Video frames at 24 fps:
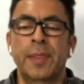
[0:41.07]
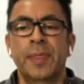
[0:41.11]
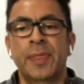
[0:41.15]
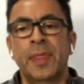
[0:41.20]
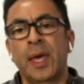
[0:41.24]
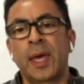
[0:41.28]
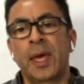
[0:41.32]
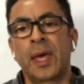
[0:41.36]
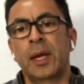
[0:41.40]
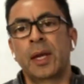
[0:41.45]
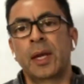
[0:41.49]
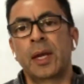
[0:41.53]

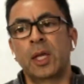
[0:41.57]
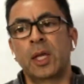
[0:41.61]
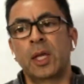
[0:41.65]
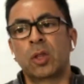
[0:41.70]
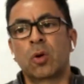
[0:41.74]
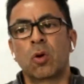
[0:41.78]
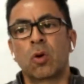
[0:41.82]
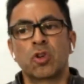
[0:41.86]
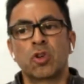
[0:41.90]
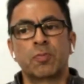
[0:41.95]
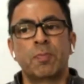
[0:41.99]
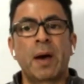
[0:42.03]
then
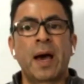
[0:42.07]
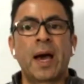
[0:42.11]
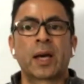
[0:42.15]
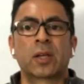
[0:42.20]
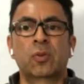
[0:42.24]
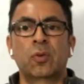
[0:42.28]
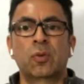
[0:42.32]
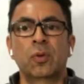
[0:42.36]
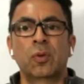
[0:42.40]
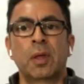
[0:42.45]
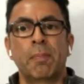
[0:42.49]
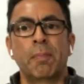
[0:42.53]
it goes
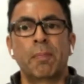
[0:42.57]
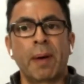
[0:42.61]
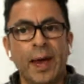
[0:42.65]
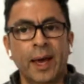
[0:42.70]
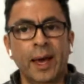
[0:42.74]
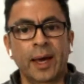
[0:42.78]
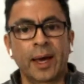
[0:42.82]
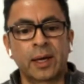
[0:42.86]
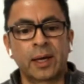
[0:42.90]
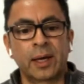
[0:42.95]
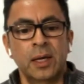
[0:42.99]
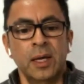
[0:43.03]
back to the
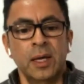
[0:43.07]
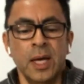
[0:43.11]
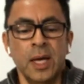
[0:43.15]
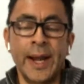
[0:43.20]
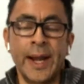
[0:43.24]
bank.